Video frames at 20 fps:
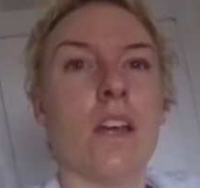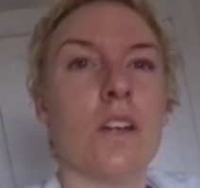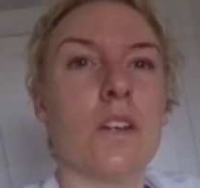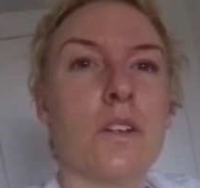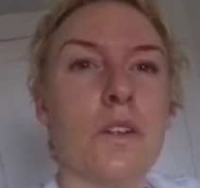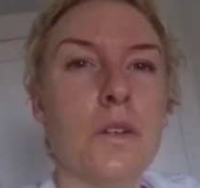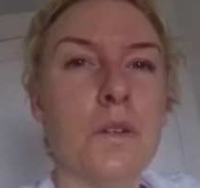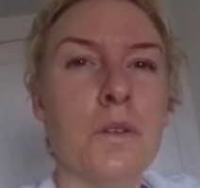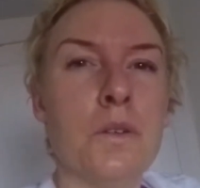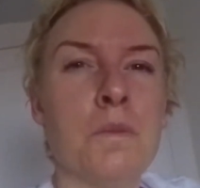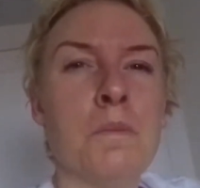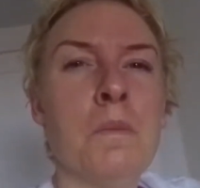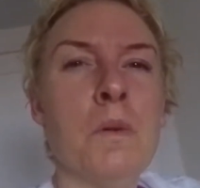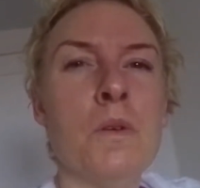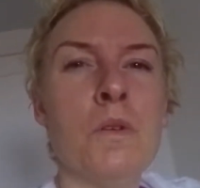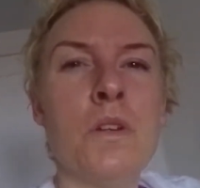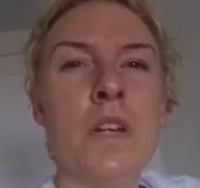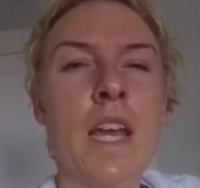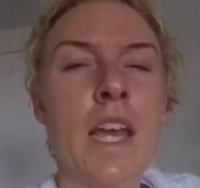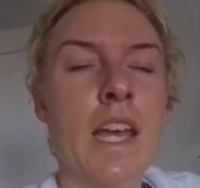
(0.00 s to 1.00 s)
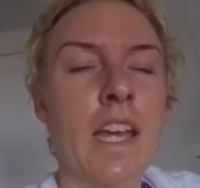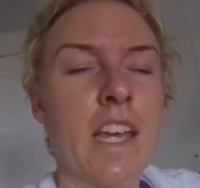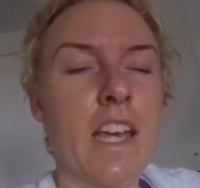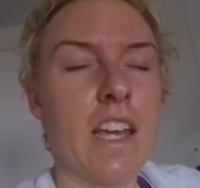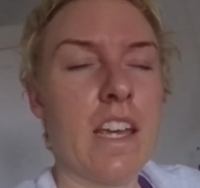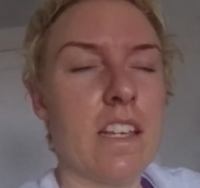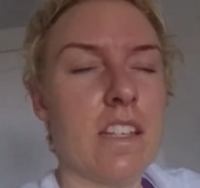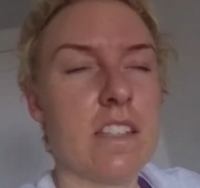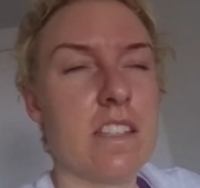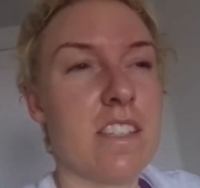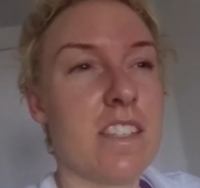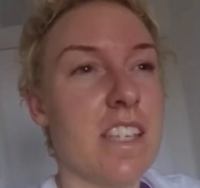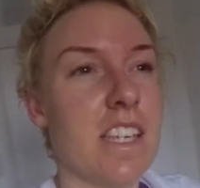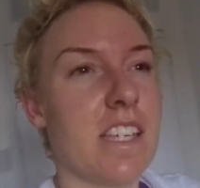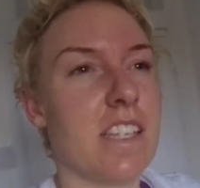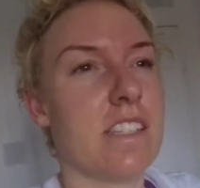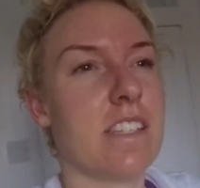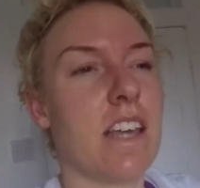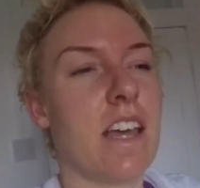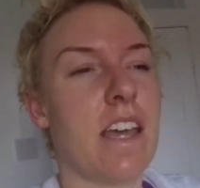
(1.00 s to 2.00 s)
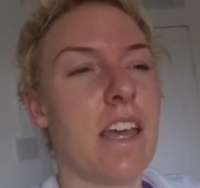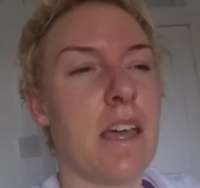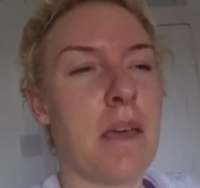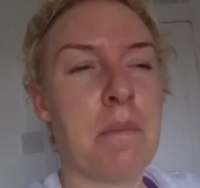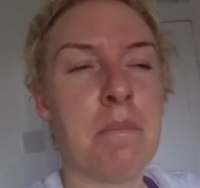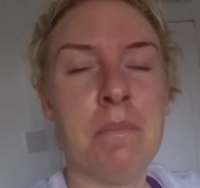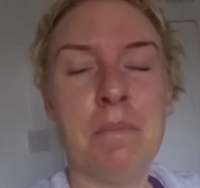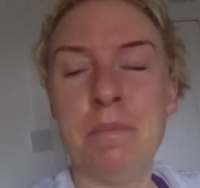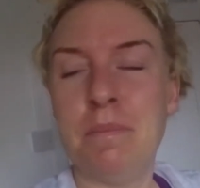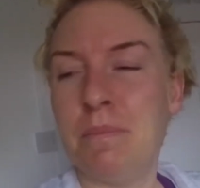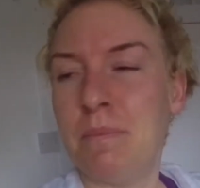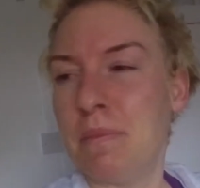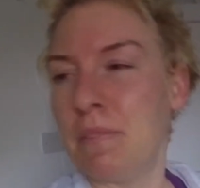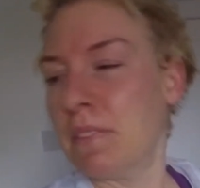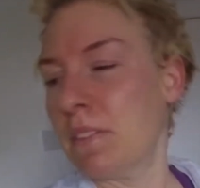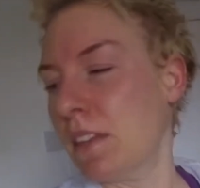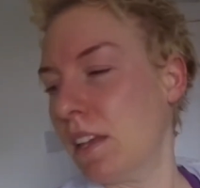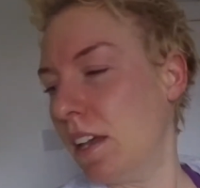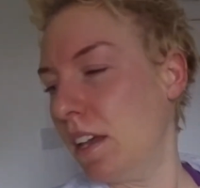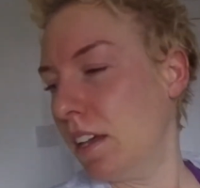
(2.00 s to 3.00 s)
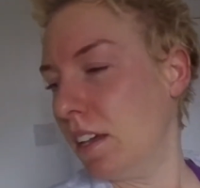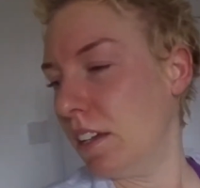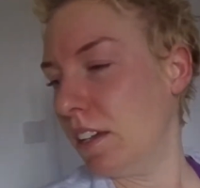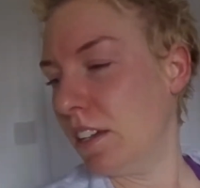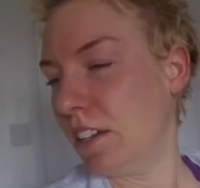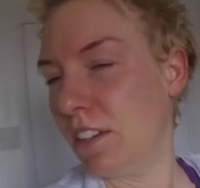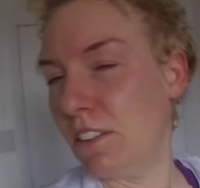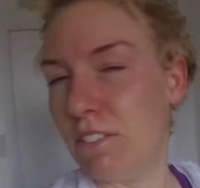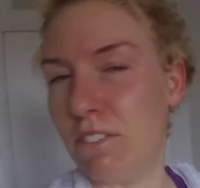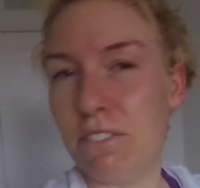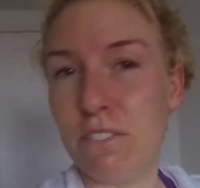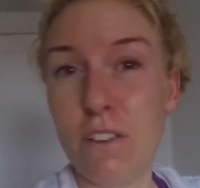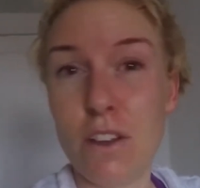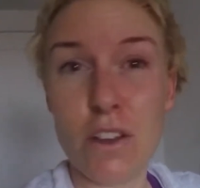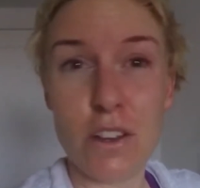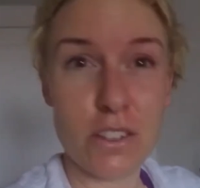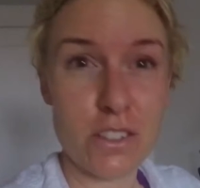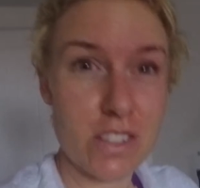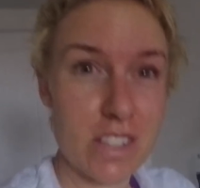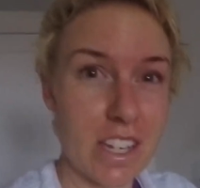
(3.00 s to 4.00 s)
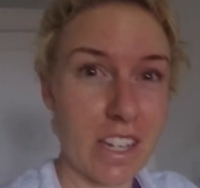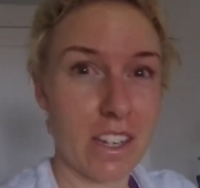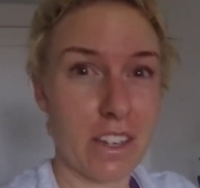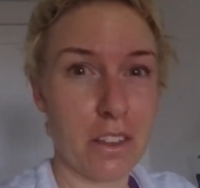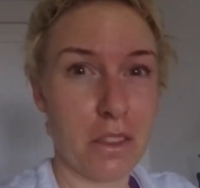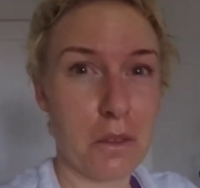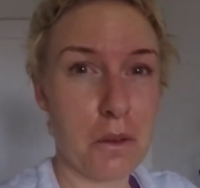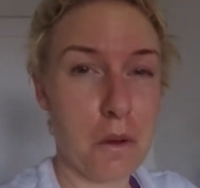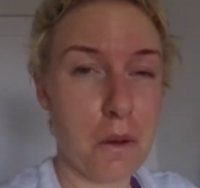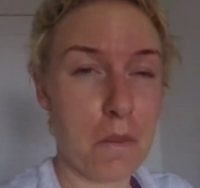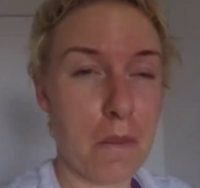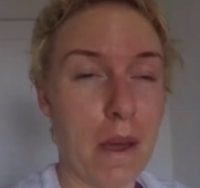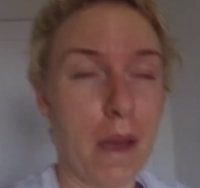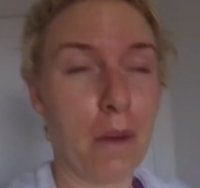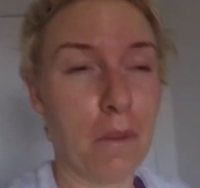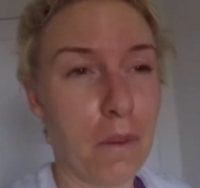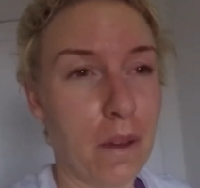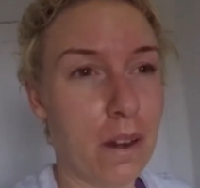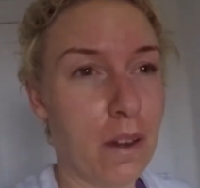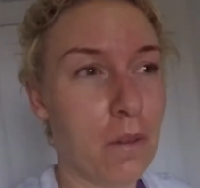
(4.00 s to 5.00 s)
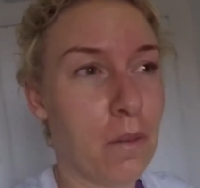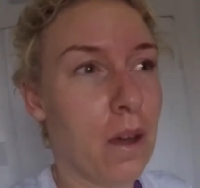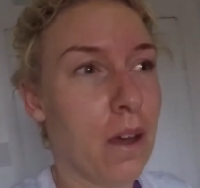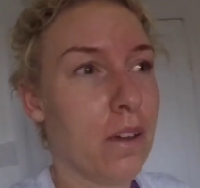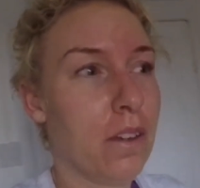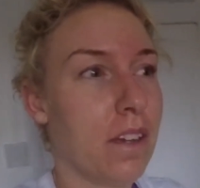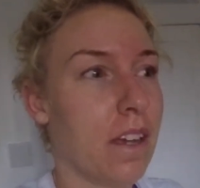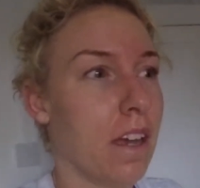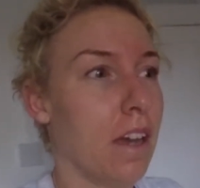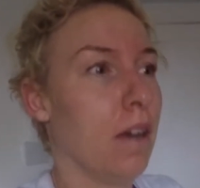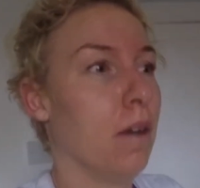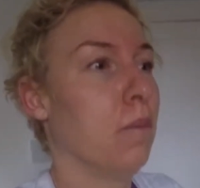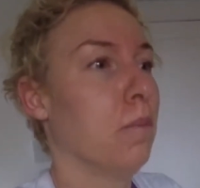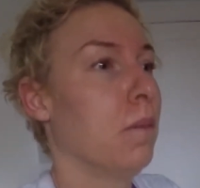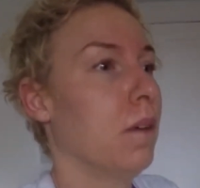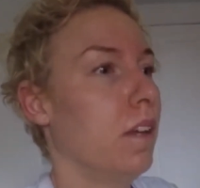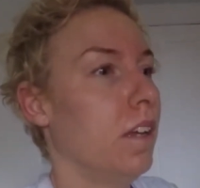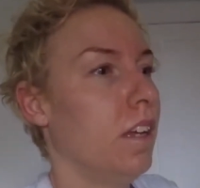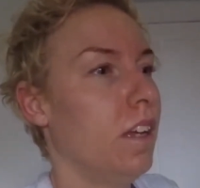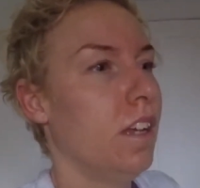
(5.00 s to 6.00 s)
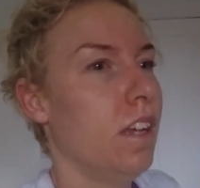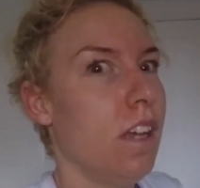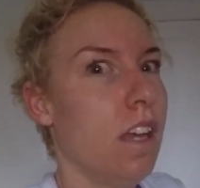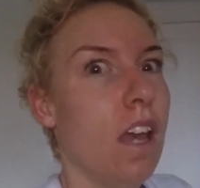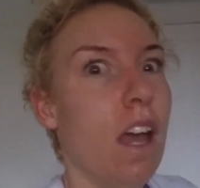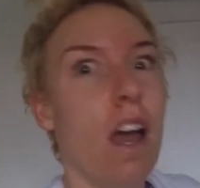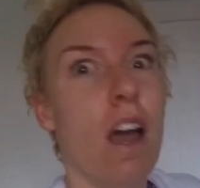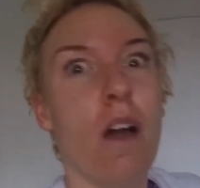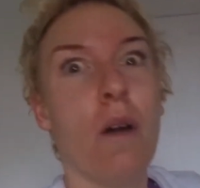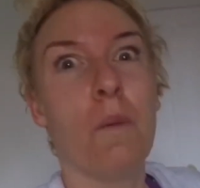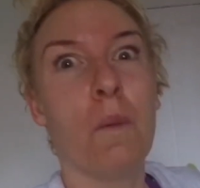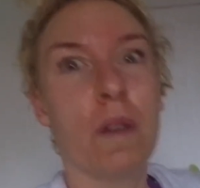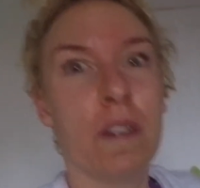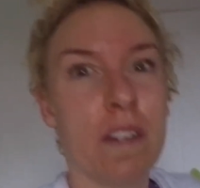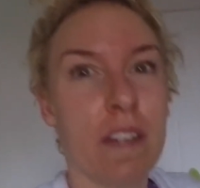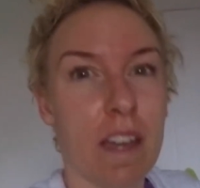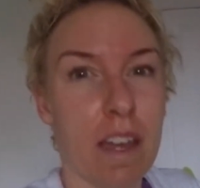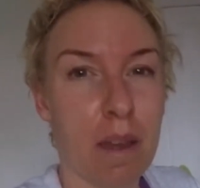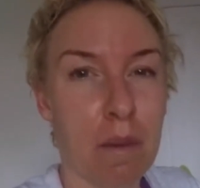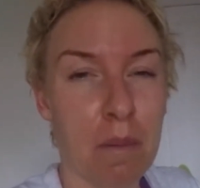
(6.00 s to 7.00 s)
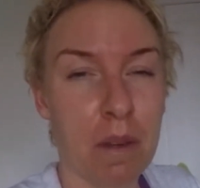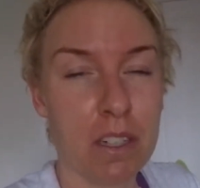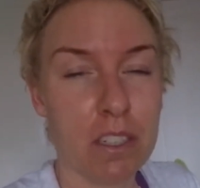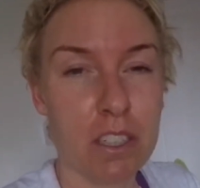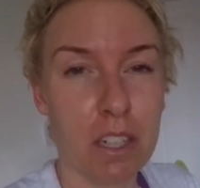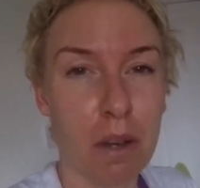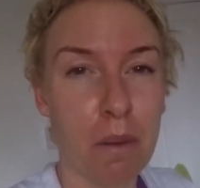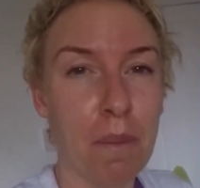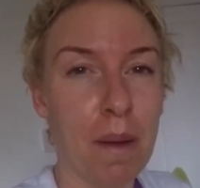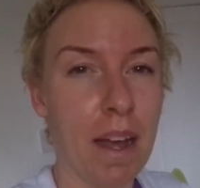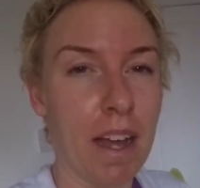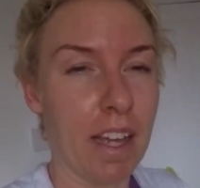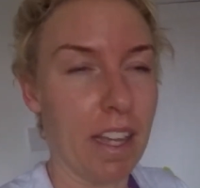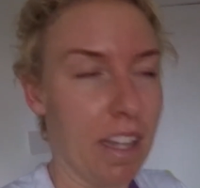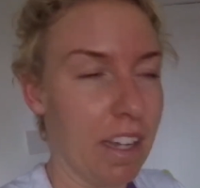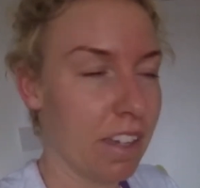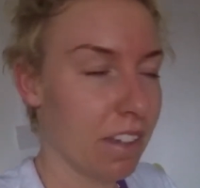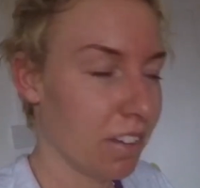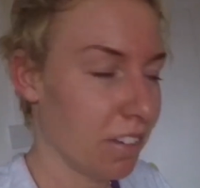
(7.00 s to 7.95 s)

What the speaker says: Good morning, it's 6 a.m. First thing I thought about when I woke up, wonder how much I weigh.